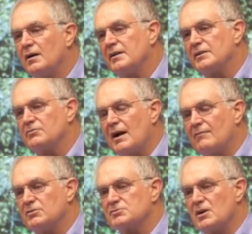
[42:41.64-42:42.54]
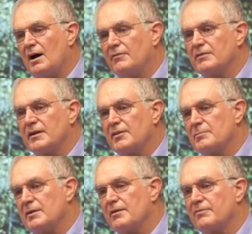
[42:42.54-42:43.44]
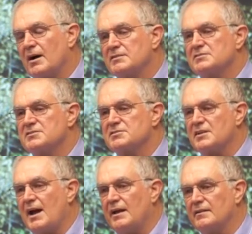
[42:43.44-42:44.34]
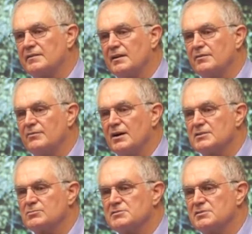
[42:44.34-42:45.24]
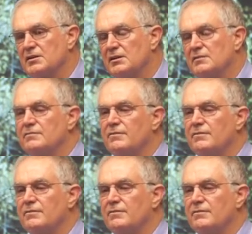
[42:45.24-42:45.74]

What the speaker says: he travels off, another bear finds his scat, identifies what's in it,